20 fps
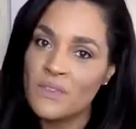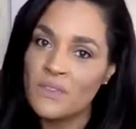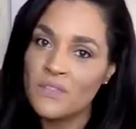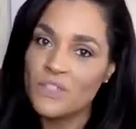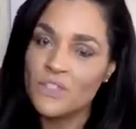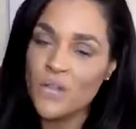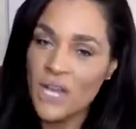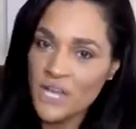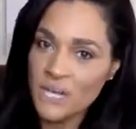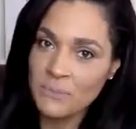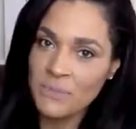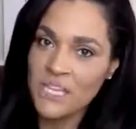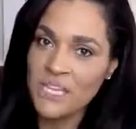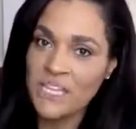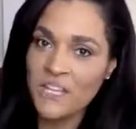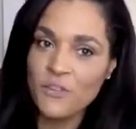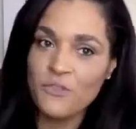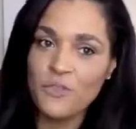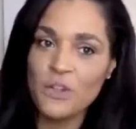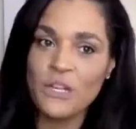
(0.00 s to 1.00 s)
try to be
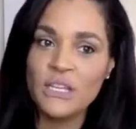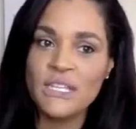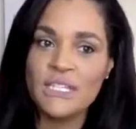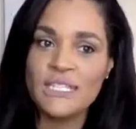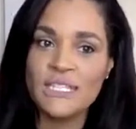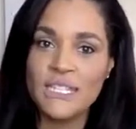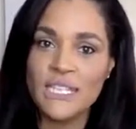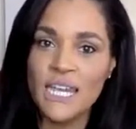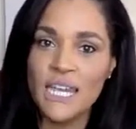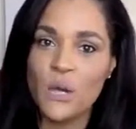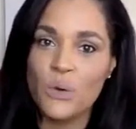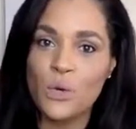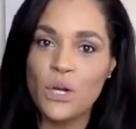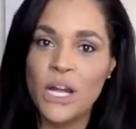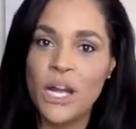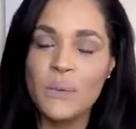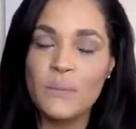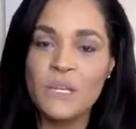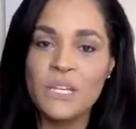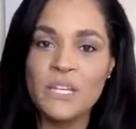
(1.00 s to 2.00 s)
here for at least an hour.
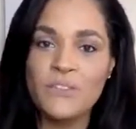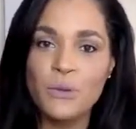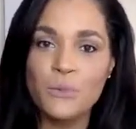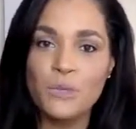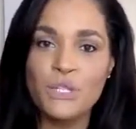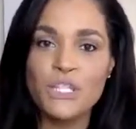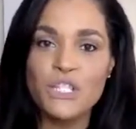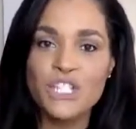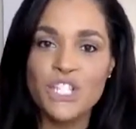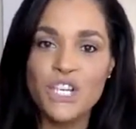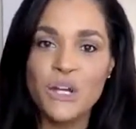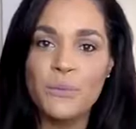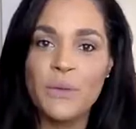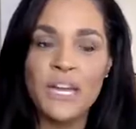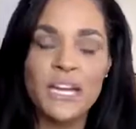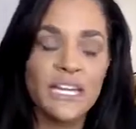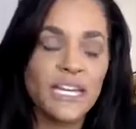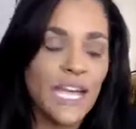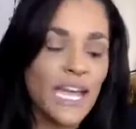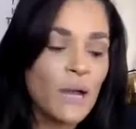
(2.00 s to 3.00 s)
I believe I'm going to share
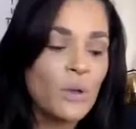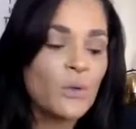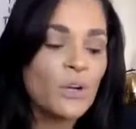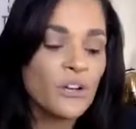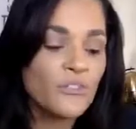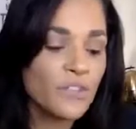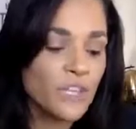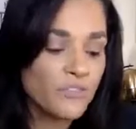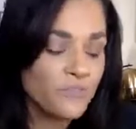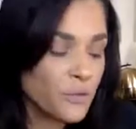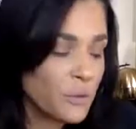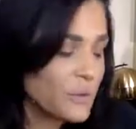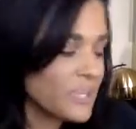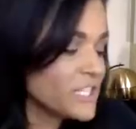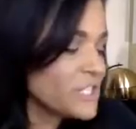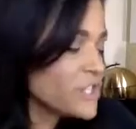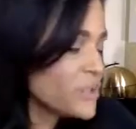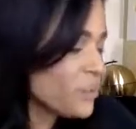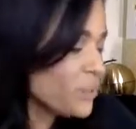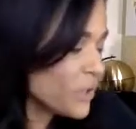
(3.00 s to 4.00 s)
about an hour of
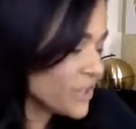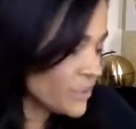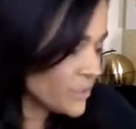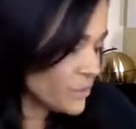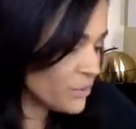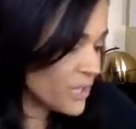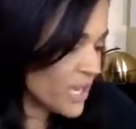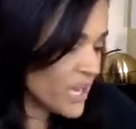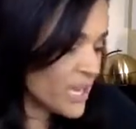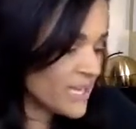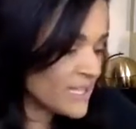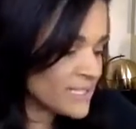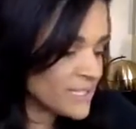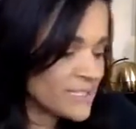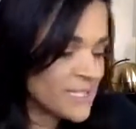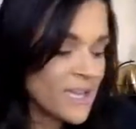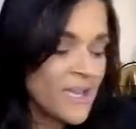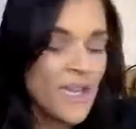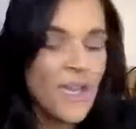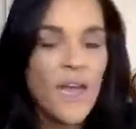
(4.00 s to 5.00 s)
information with you guys.
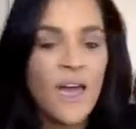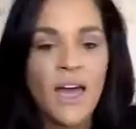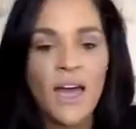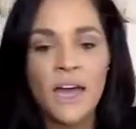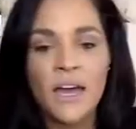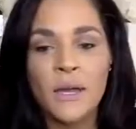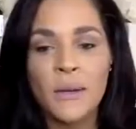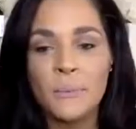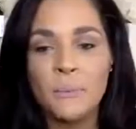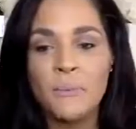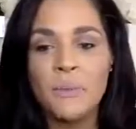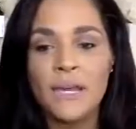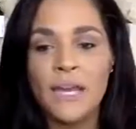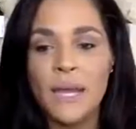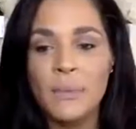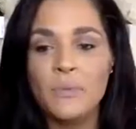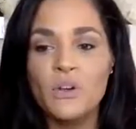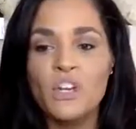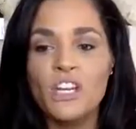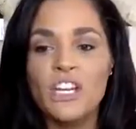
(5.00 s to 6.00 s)
But
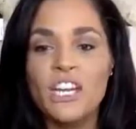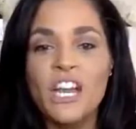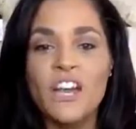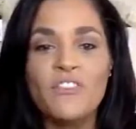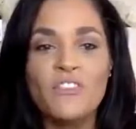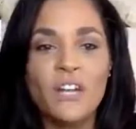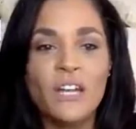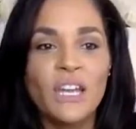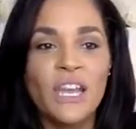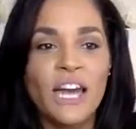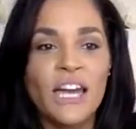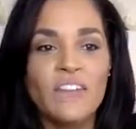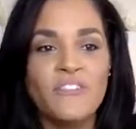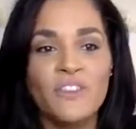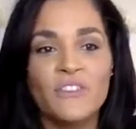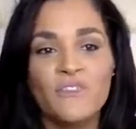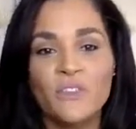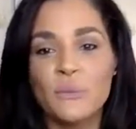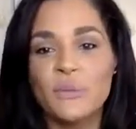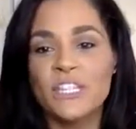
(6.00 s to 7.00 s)
I'm going to cover a lot of
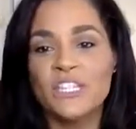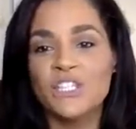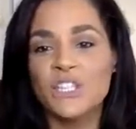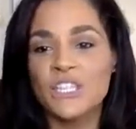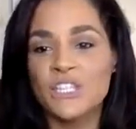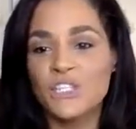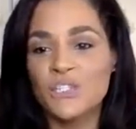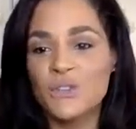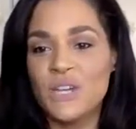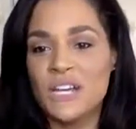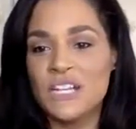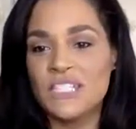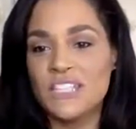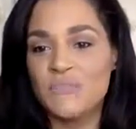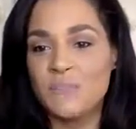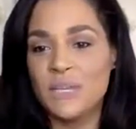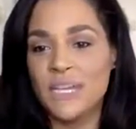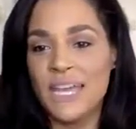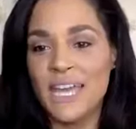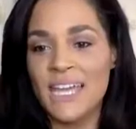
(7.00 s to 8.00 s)
information that you guys
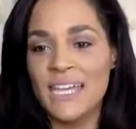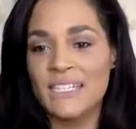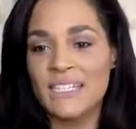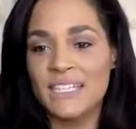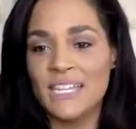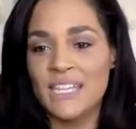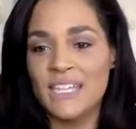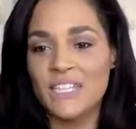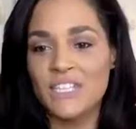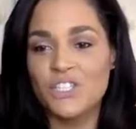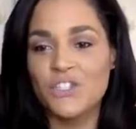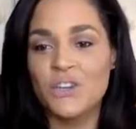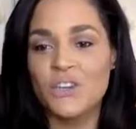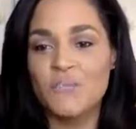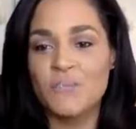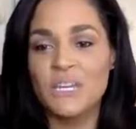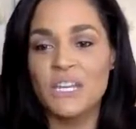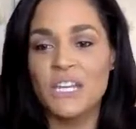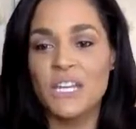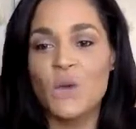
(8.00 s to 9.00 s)
have been asking, that you have
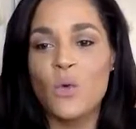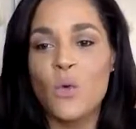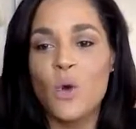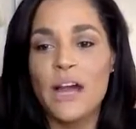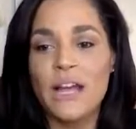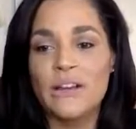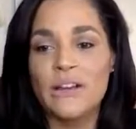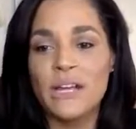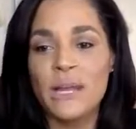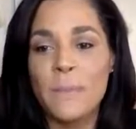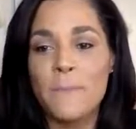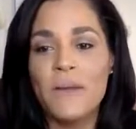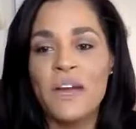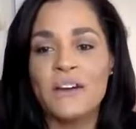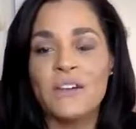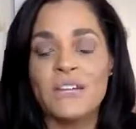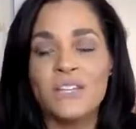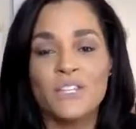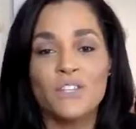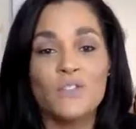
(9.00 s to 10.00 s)
been inquiring
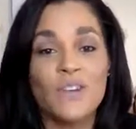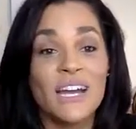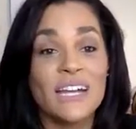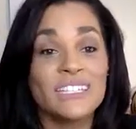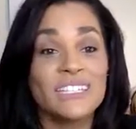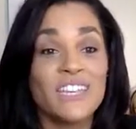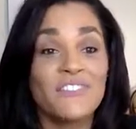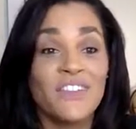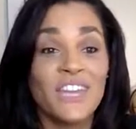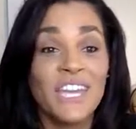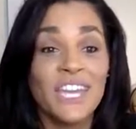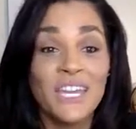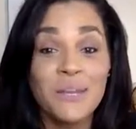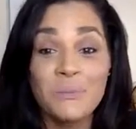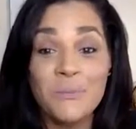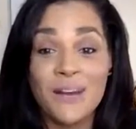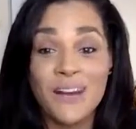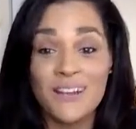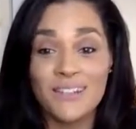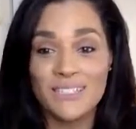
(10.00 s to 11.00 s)
about, and you guys have
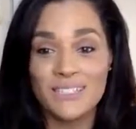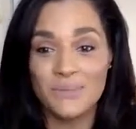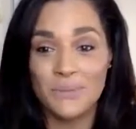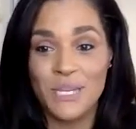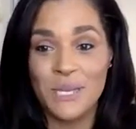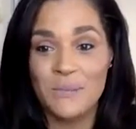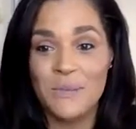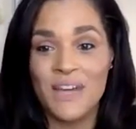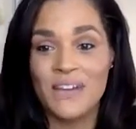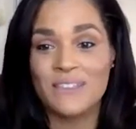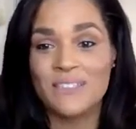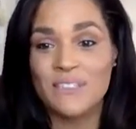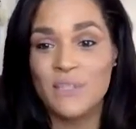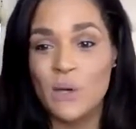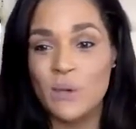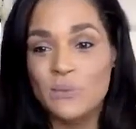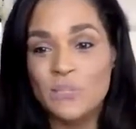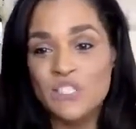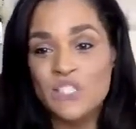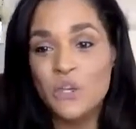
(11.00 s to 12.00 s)
inboxed me about. So
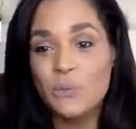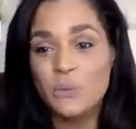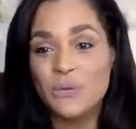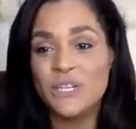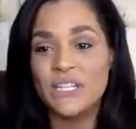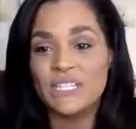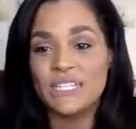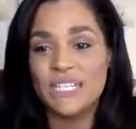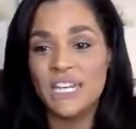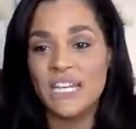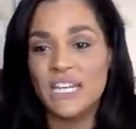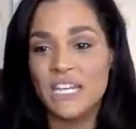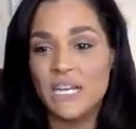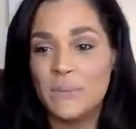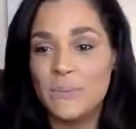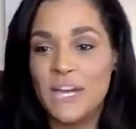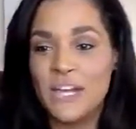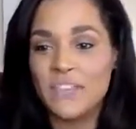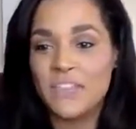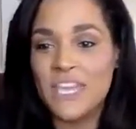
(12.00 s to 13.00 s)
I'm super excited
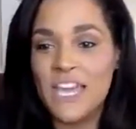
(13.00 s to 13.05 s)
about